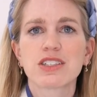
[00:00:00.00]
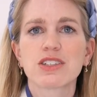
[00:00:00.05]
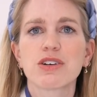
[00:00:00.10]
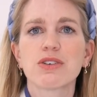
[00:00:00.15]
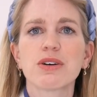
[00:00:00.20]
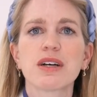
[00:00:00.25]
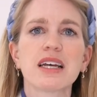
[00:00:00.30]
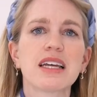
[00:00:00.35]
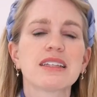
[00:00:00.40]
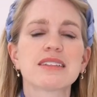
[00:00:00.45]
You
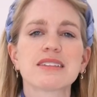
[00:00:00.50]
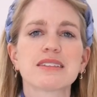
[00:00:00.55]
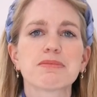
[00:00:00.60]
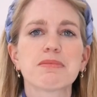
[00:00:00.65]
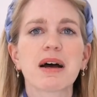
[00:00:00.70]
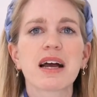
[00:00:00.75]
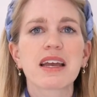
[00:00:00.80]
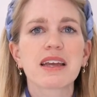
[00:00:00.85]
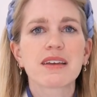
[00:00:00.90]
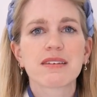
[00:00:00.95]
know, it's
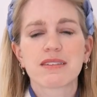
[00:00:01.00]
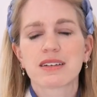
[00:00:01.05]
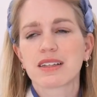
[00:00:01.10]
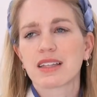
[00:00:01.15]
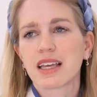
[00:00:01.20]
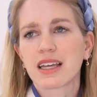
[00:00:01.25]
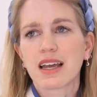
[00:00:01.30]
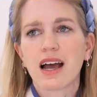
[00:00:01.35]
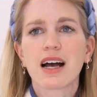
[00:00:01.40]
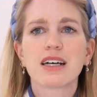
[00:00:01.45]
my
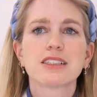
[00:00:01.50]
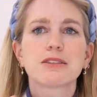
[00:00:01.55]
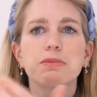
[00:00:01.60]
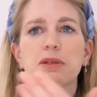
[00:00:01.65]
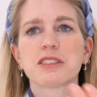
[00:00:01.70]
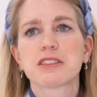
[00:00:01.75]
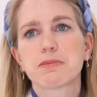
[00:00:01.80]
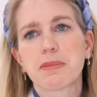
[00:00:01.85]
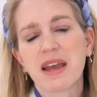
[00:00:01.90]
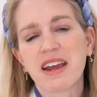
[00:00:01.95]
like
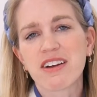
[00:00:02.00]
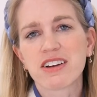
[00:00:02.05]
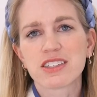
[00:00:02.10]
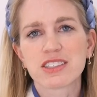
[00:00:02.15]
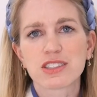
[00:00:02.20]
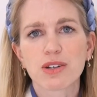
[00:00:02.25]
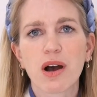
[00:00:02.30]
husband's parents.